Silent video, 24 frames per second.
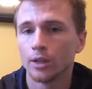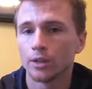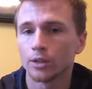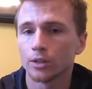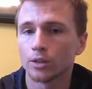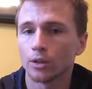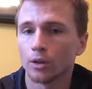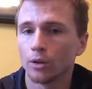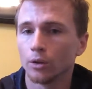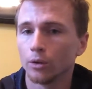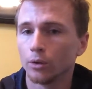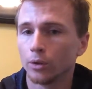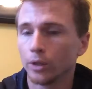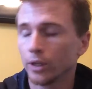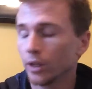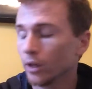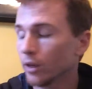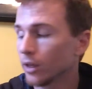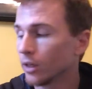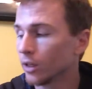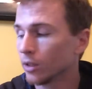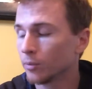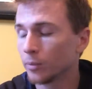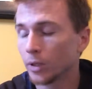So
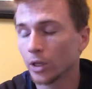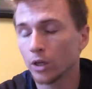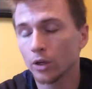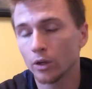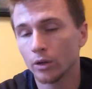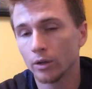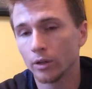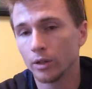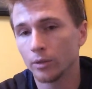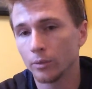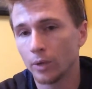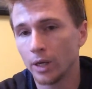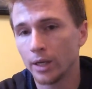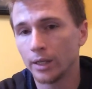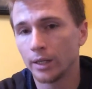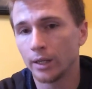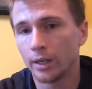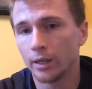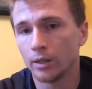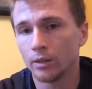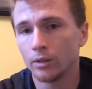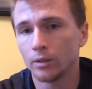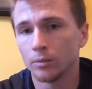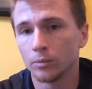here I am currently right now.